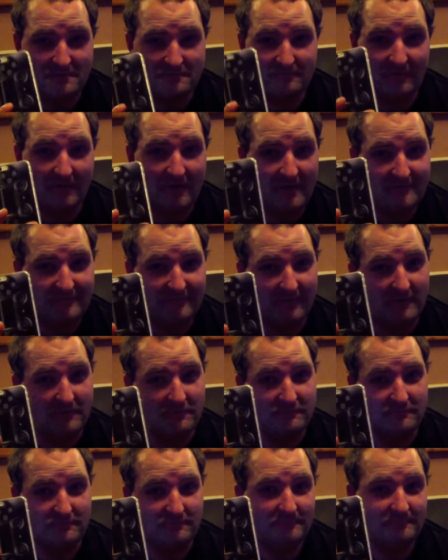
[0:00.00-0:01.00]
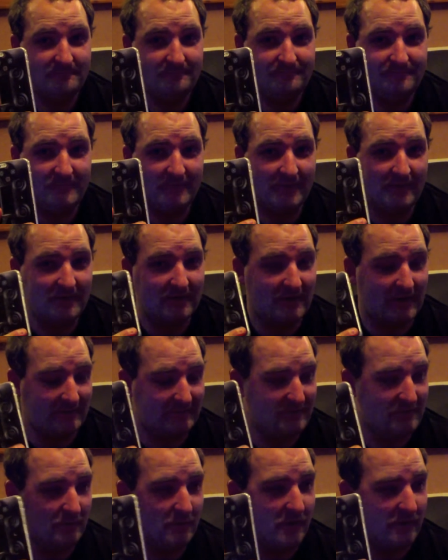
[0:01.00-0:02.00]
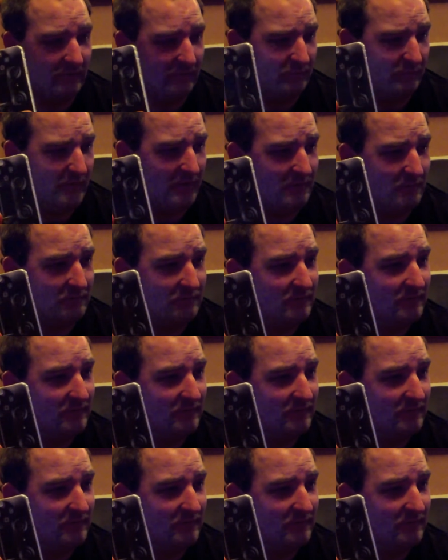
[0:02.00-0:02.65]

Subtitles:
iPhone actually works well,